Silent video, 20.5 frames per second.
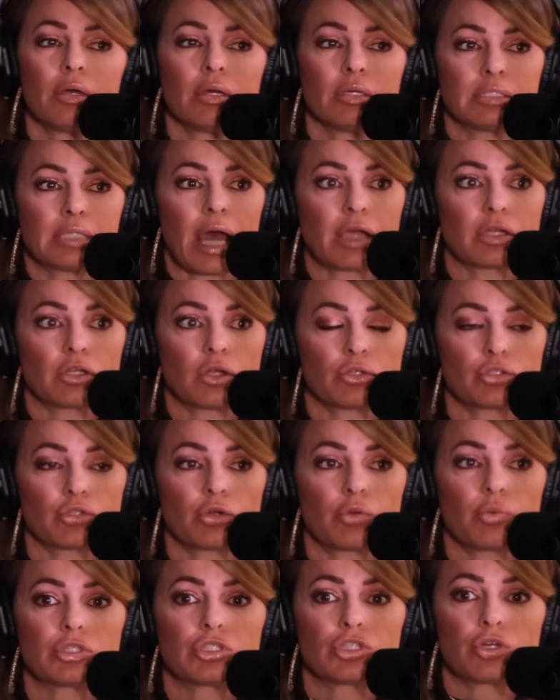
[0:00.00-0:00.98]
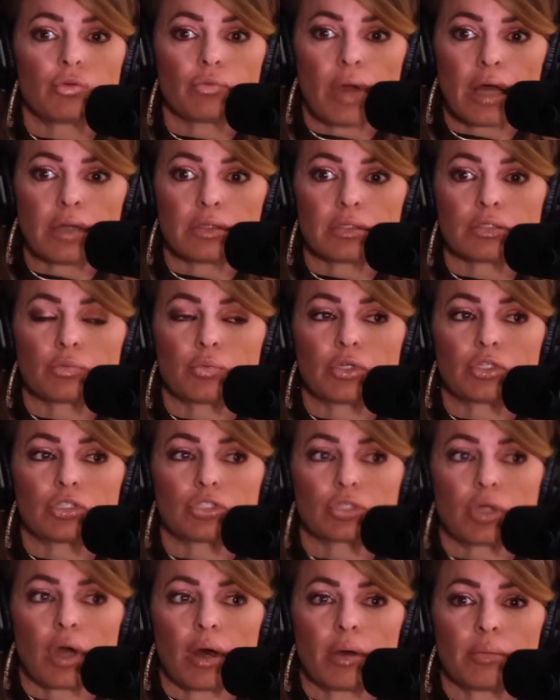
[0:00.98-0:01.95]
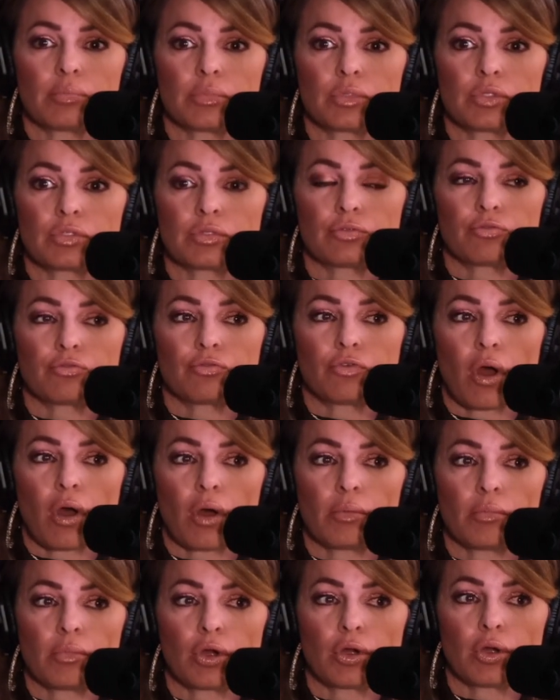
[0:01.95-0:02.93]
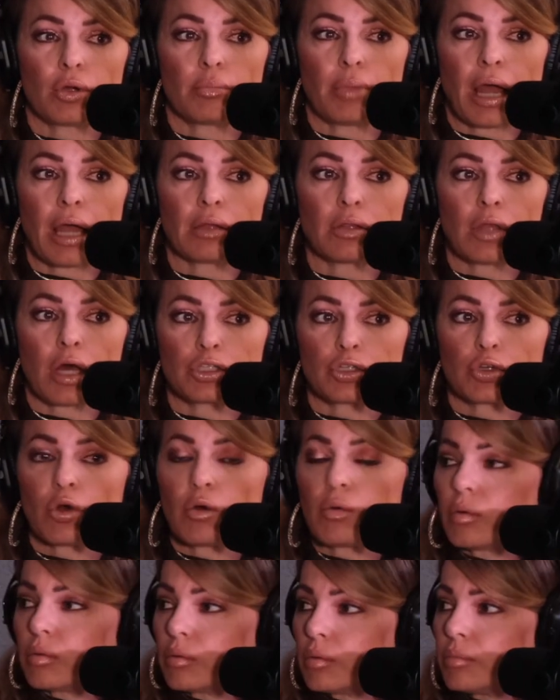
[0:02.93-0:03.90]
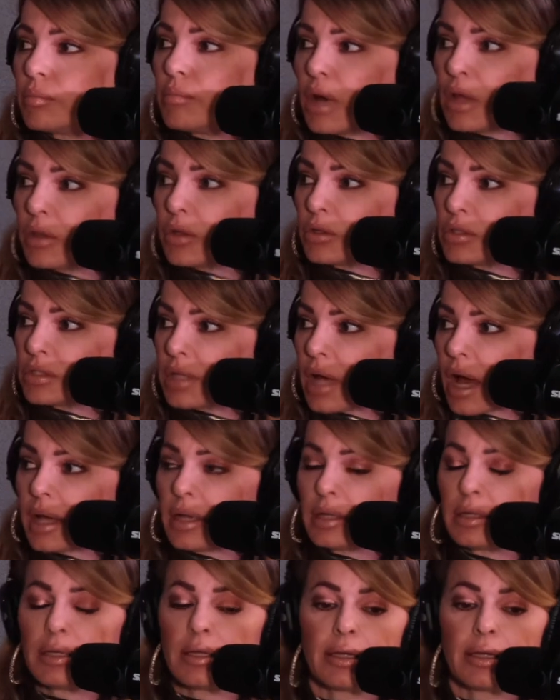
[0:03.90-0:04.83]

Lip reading: diagnosed her with Tourette's, which comes from her biological mother's side.